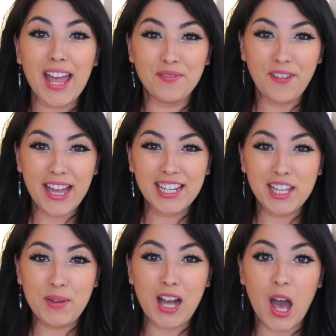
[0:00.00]
And
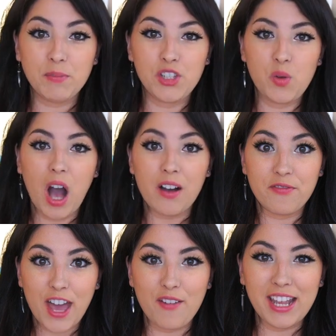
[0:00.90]
finally, we come to
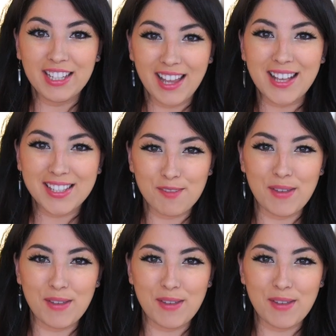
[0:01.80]
our very last